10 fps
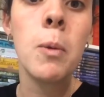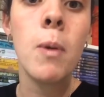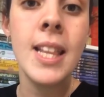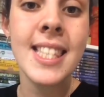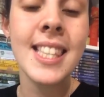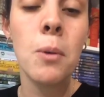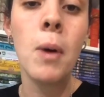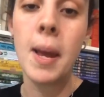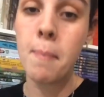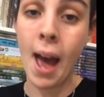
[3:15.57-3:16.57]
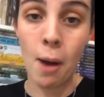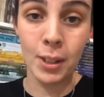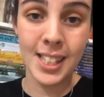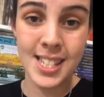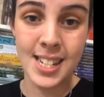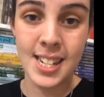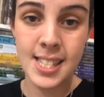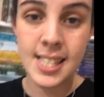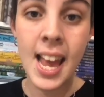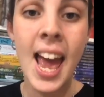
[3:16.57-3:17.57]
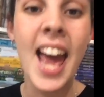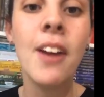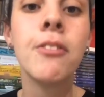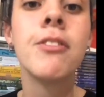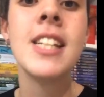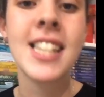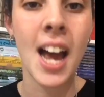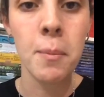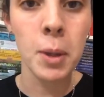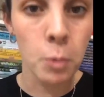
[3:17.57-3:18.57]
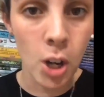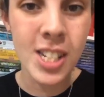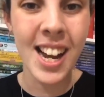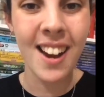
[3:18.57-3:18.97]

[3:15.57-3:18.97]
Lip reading: rinse away powerlessness every time we wash our